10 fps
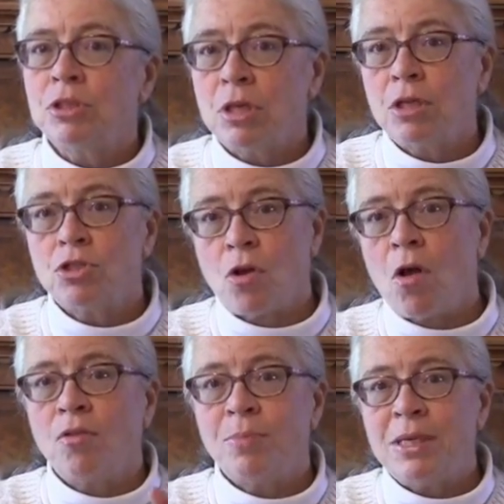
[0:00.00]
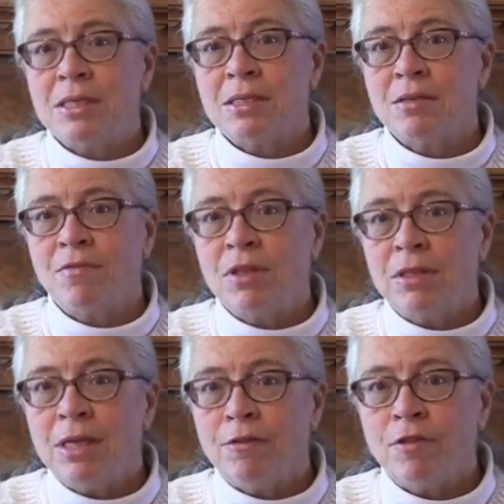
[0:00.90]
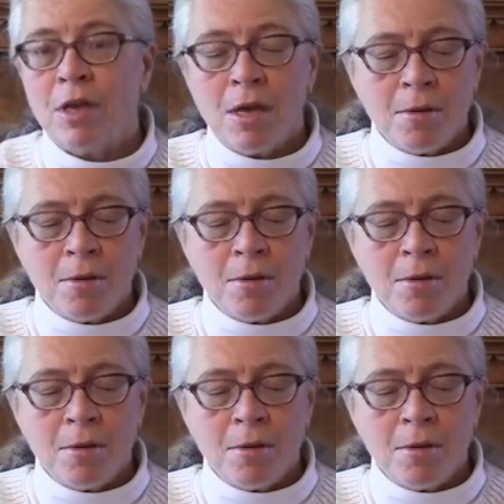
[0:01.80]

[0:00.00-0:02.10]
to touch all the pieces of the leaf.